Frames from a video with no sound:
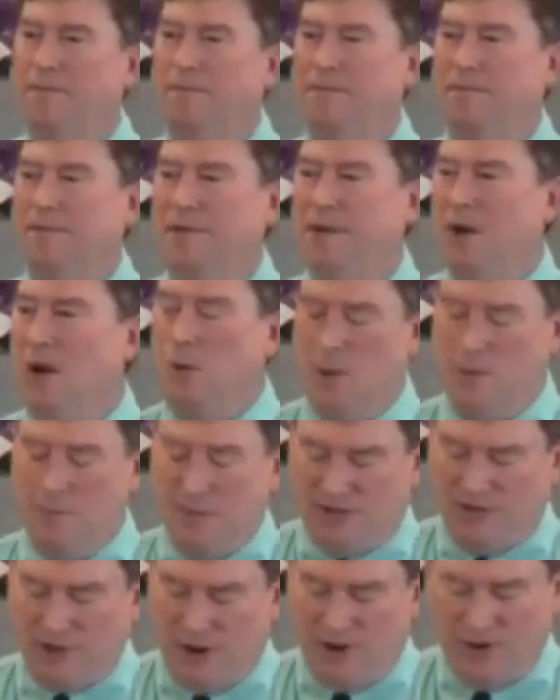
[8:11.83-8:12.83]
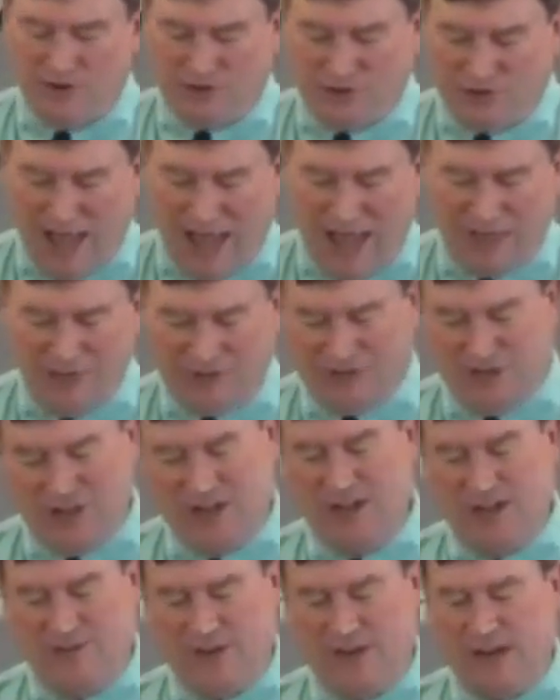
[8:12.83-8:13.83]
You know, we misunderstand the
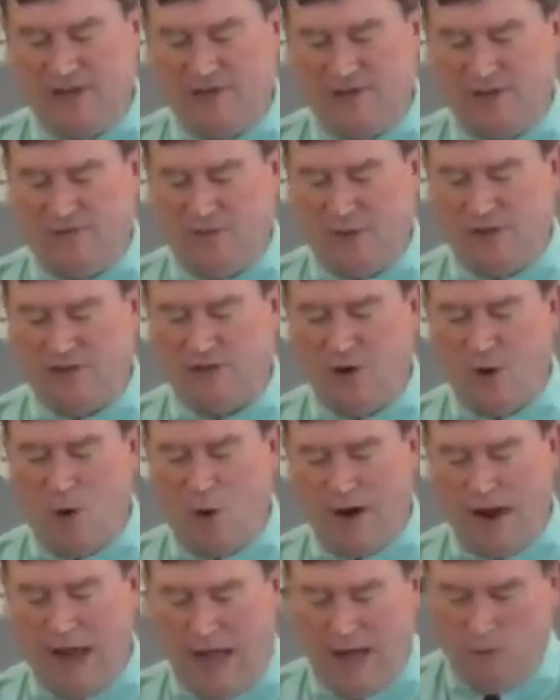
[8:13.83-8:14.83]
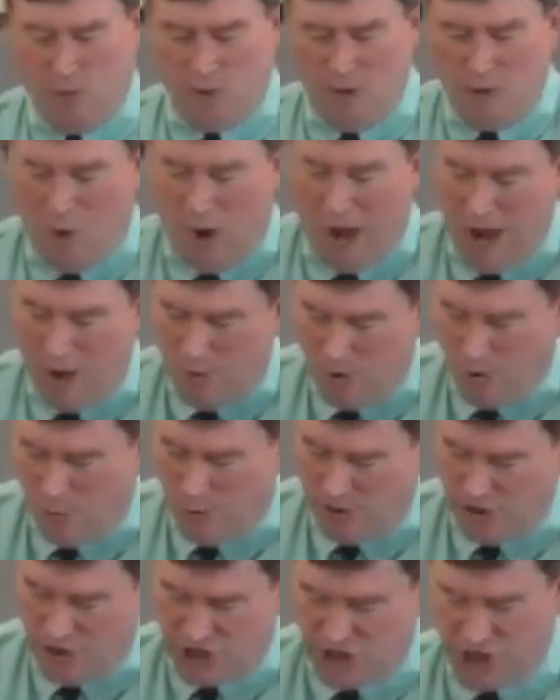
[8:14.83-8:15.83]
significance of what's going on. We want what
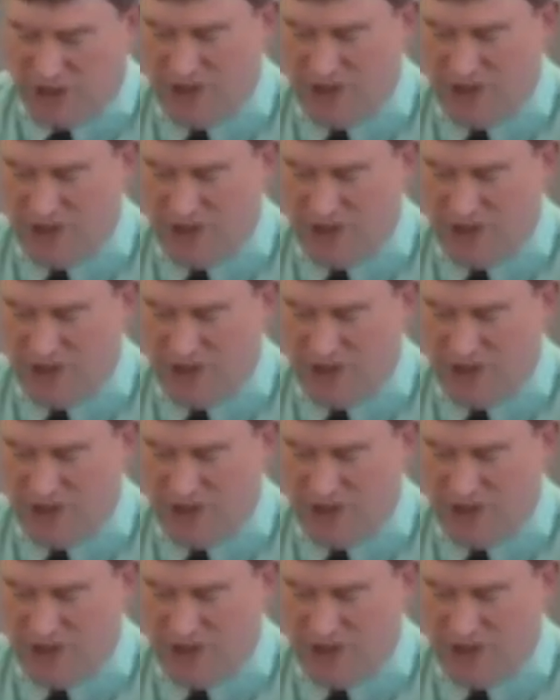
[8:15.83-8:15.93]
we shouldn't